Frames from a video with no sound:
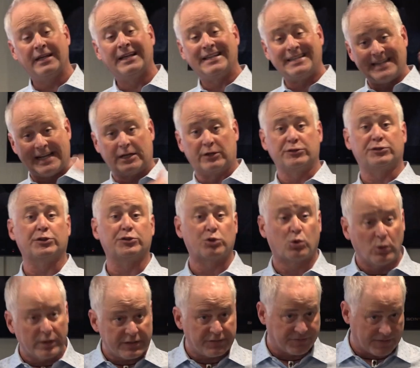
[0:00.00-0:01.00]
down to
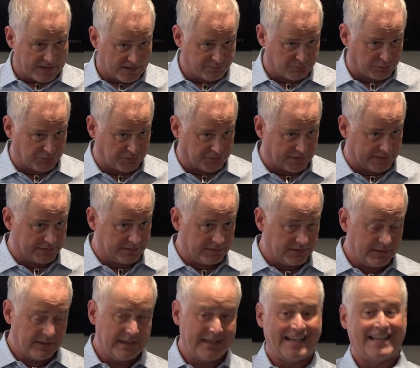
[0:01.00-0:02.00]
25%.
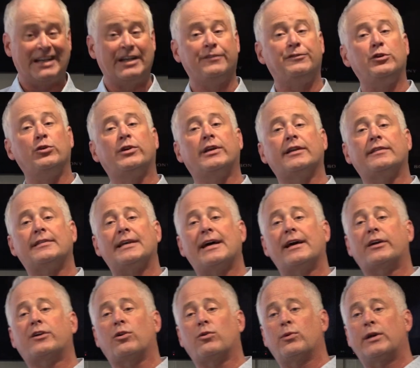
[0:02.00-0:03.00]
And if you get
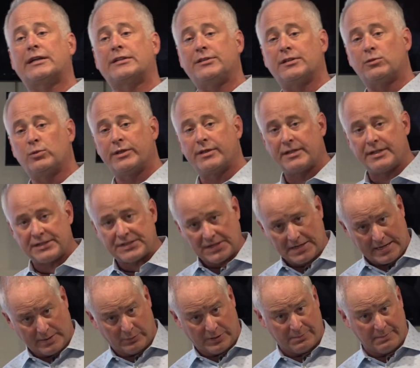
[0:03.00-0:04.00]
that corrected within a
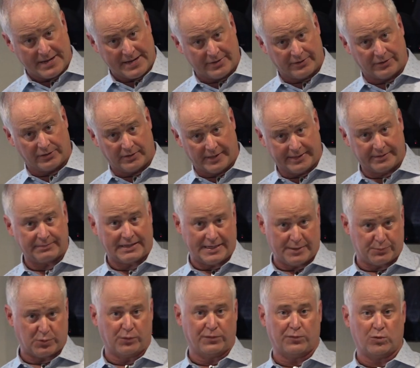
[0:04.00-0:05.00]
timely manner, like
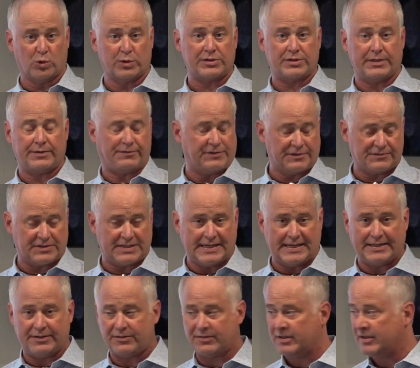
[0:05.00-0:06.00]
April
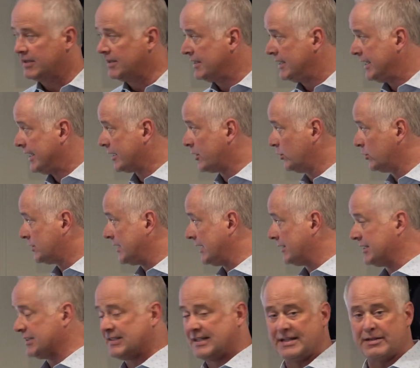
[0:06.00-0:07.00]
15th, it goes down
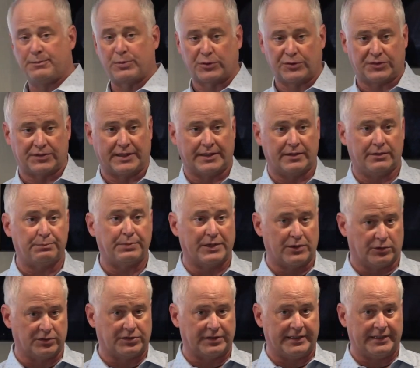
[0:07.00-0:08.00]
to 10%
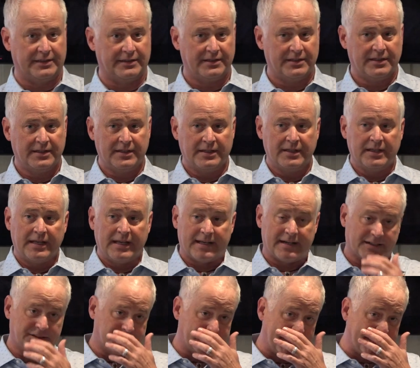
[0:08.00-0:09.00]
penalty. And
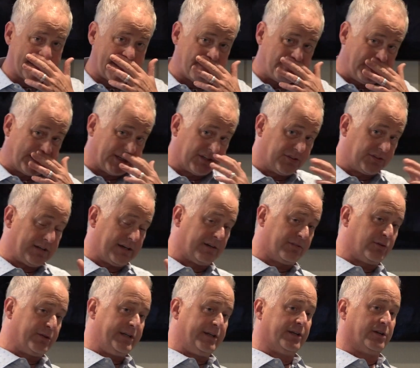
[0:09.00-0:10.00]
I say that because
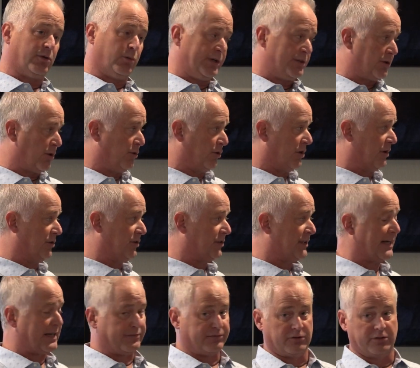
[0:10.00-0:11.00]
every year we told our
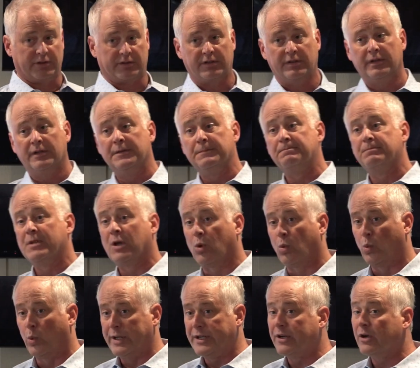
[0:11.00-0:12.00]
staff, look,
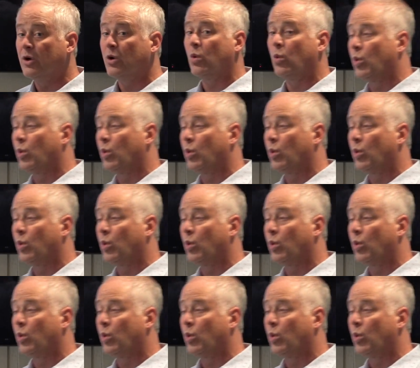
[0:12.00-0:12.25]
we don't